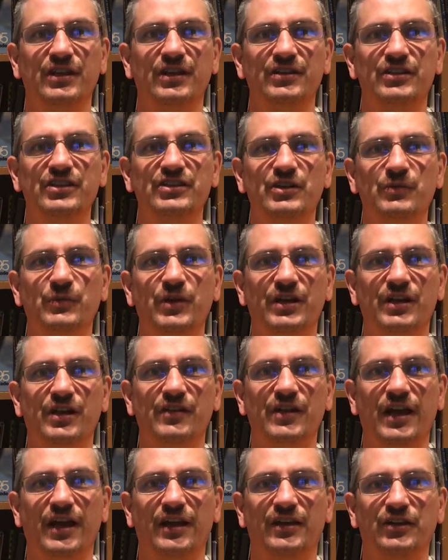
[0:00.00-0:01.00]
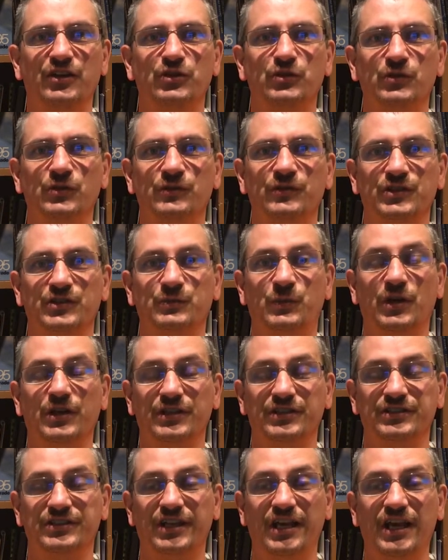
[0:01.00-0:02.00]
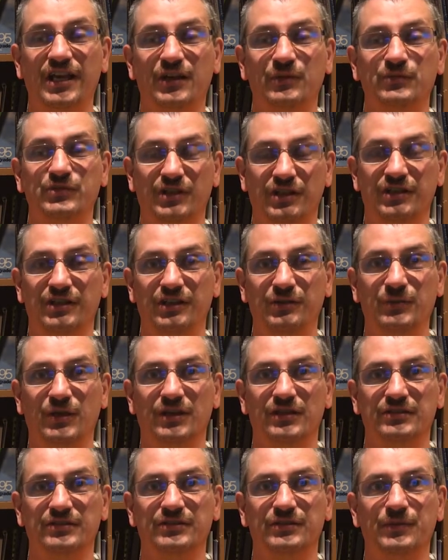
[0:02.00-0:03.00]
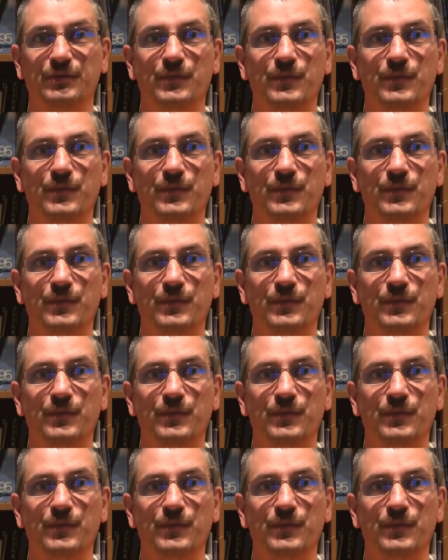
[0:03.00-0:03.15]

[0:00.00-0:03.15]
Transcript: This can be another handy tool for spotting scams in emails.